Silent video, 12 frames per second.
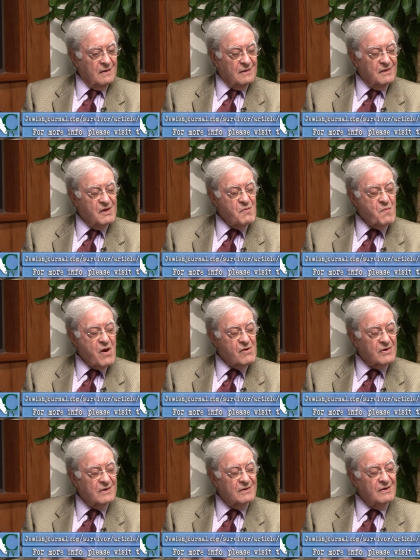the
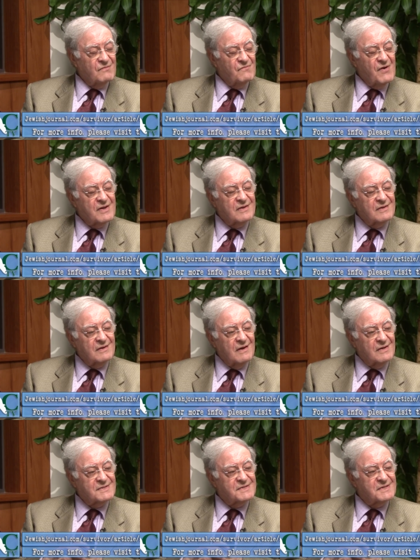American invented
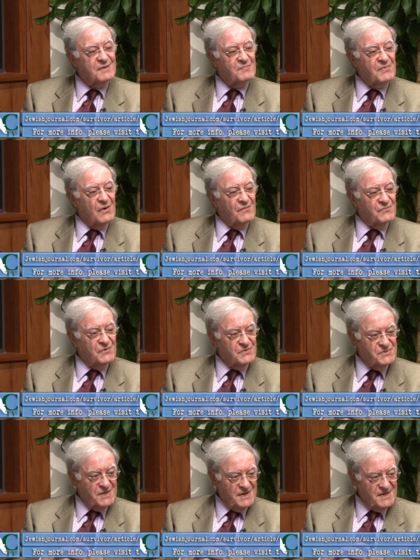concept of
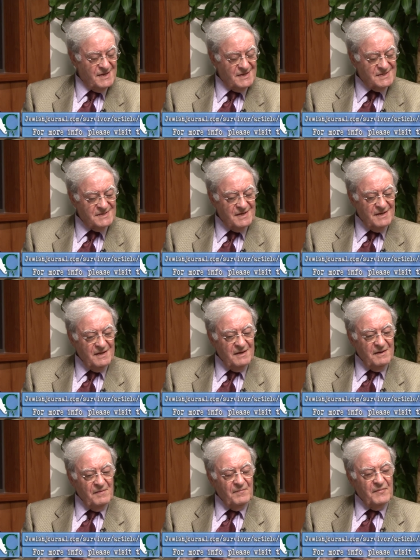eugenics,
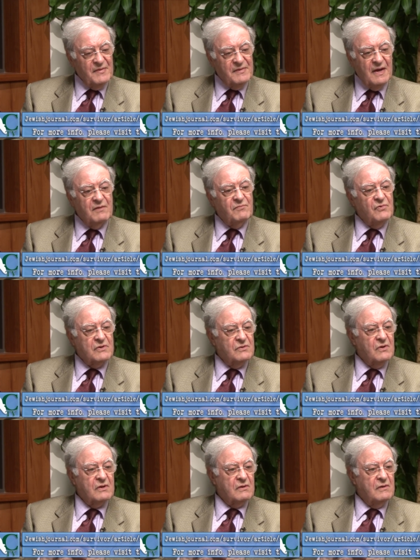they would
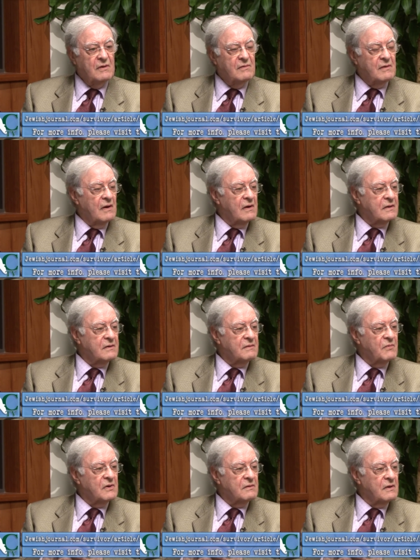not go on and
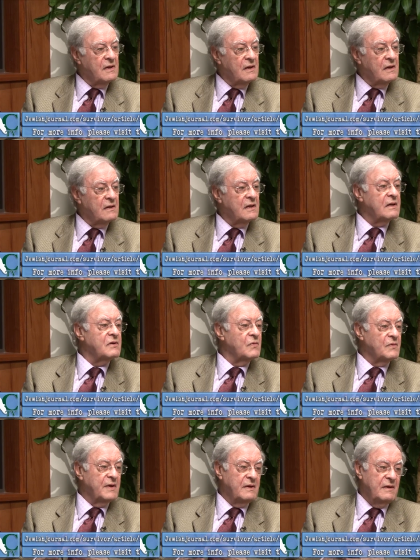
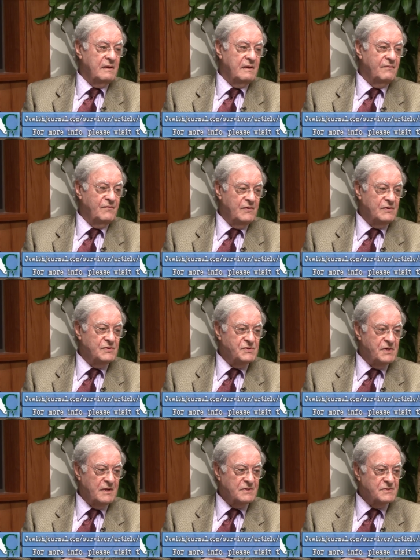continually give the
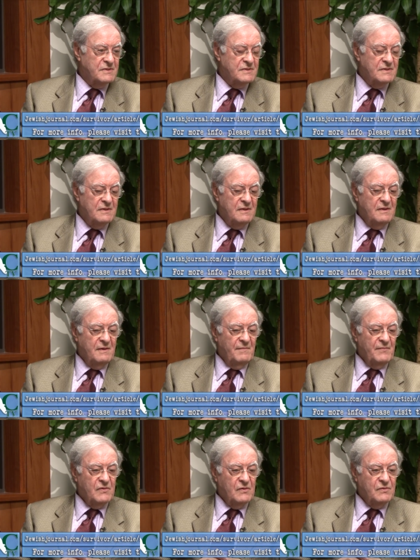injections.
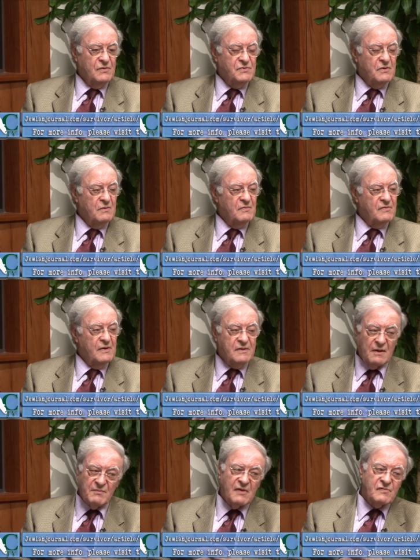So the Germans said
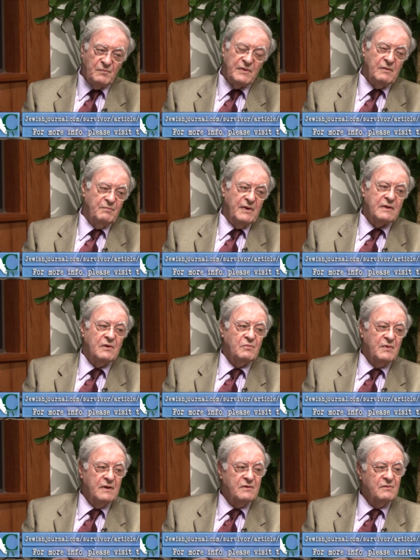there must be a better
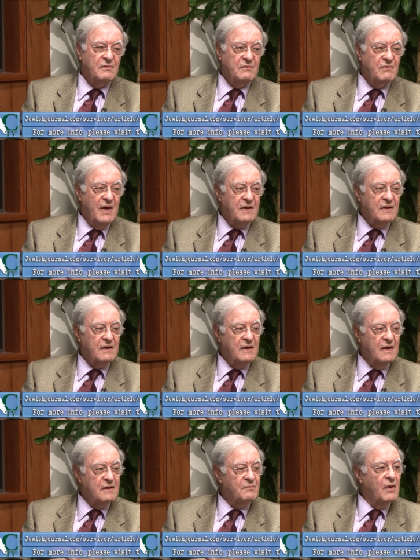way to
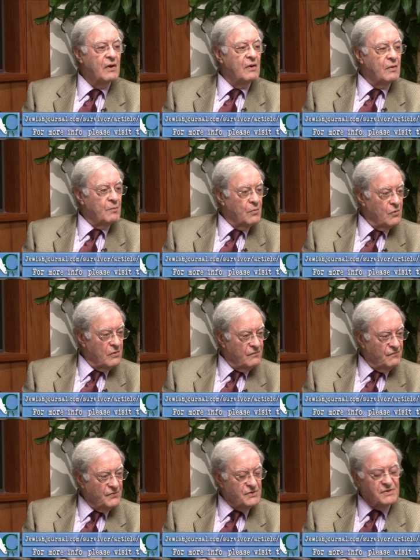eradicate them more
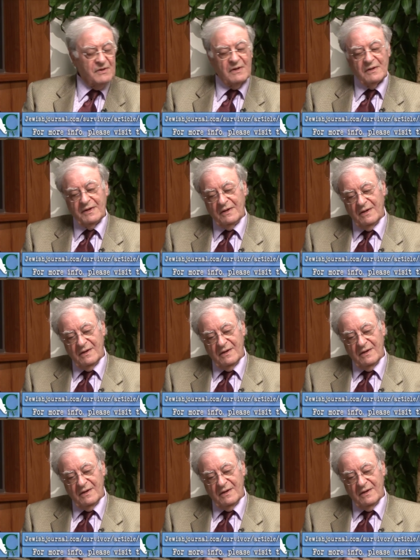efficiently,